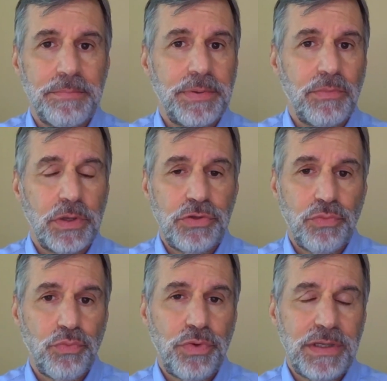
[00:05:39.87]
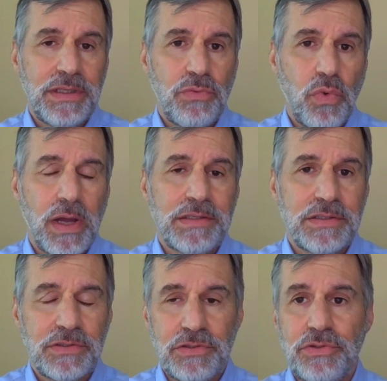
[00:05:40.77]
But what you really want to
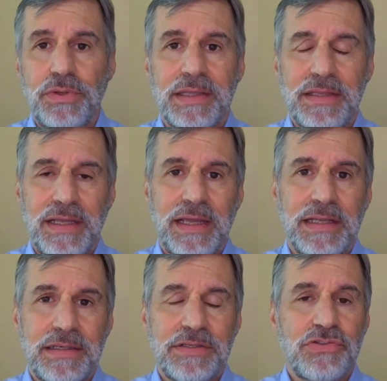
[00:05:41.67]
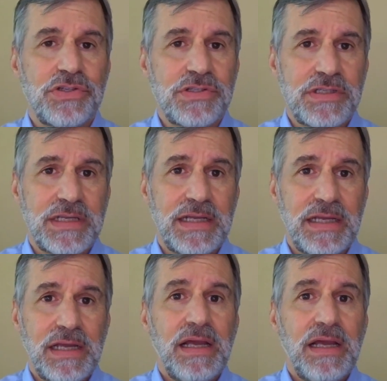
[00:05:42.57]
do at the end is just say,